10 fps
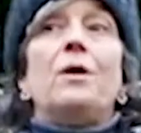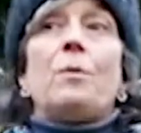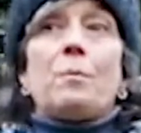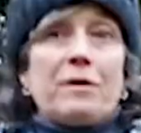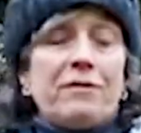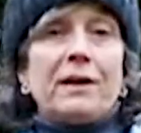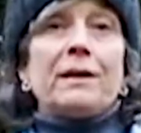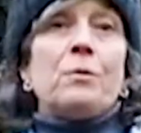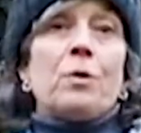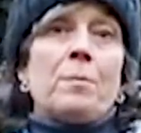when we
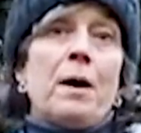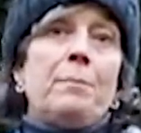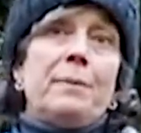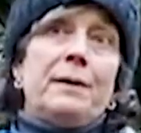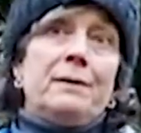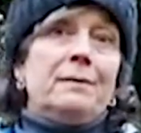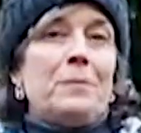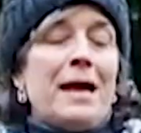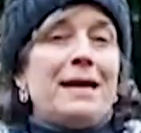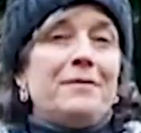finally warm up
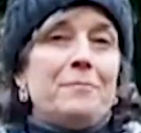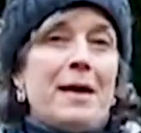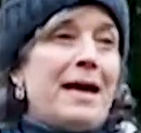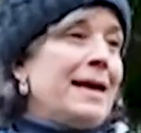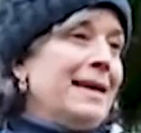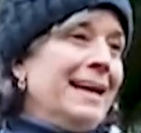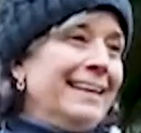in end of May,